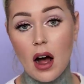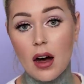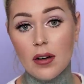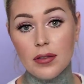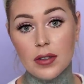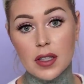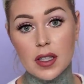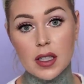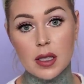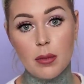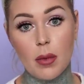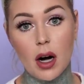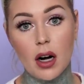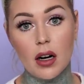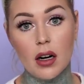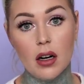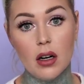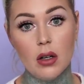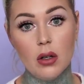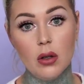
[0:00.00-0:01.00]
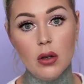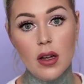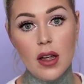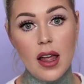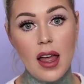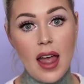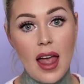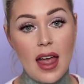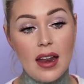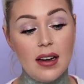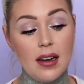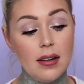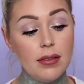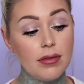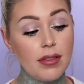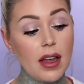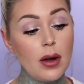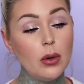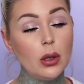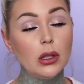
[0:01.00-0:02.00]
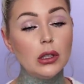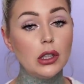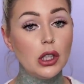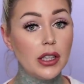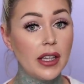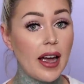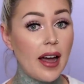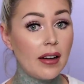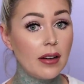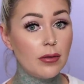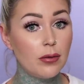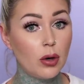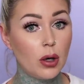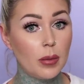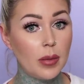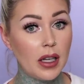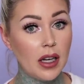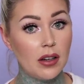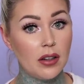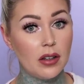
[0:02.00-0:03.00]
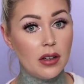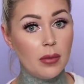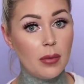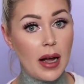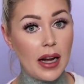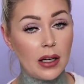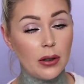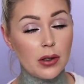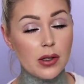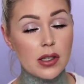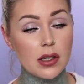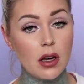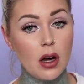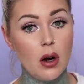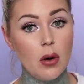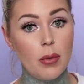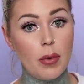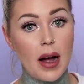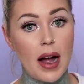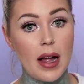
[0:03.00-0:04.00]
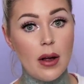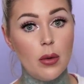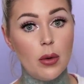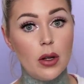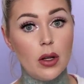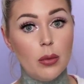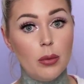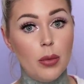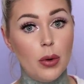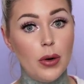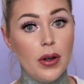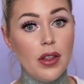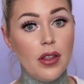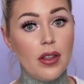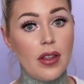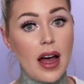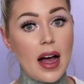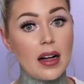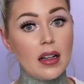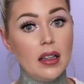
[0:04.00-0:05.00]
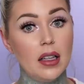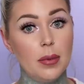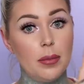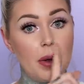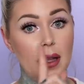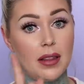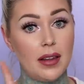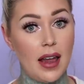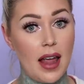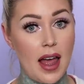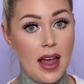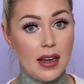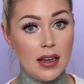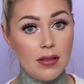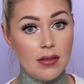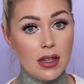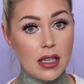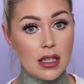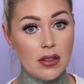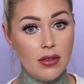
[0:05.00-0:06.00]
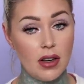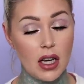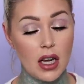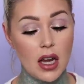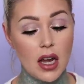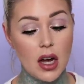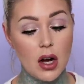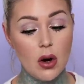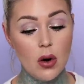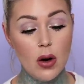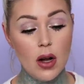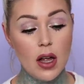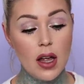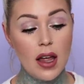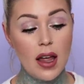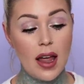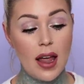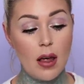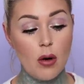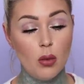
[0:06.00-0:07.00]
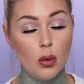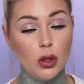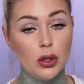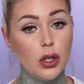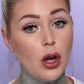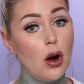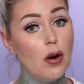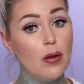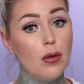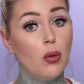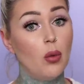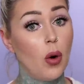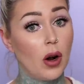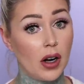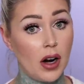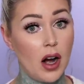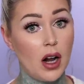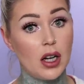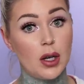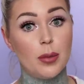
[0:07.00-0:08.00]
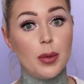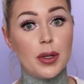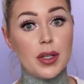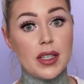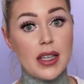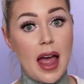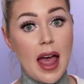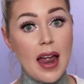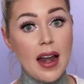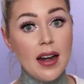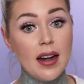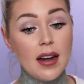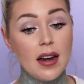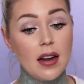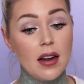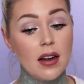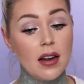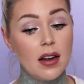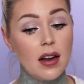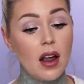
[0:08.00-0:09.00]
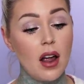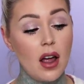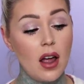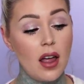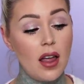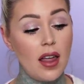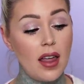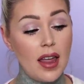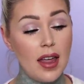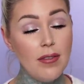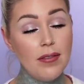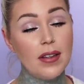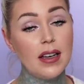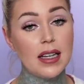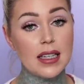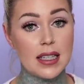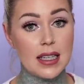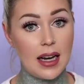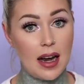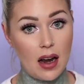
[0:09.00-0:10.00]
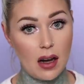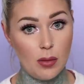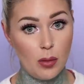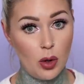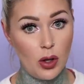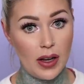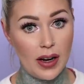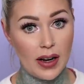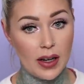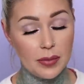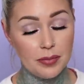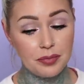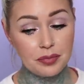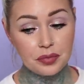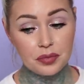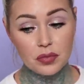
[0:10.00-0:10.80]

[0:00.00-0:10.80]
office tomorrow, and if they will look at it for me under a microscope, I will put that clip at the end of this video and we'll know 100% if it is an animal hair.